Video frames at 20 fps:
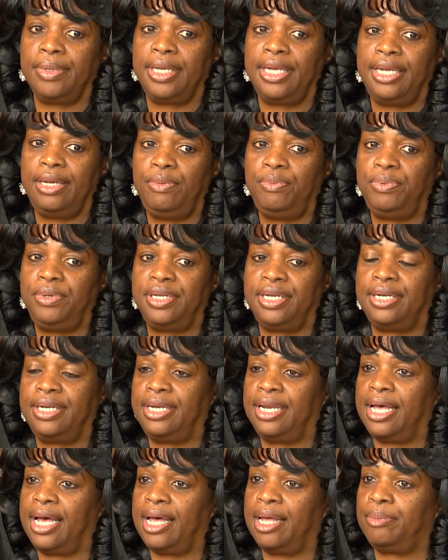he did
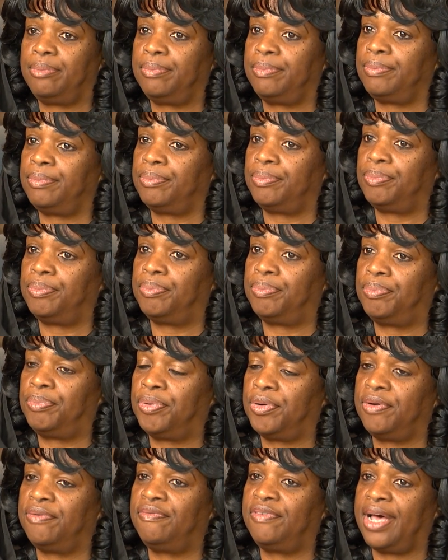not
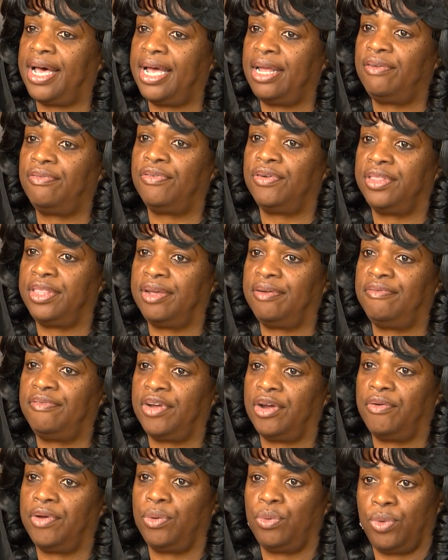provide for them
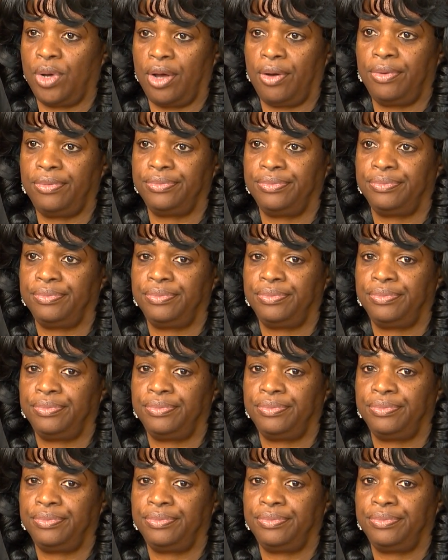very well.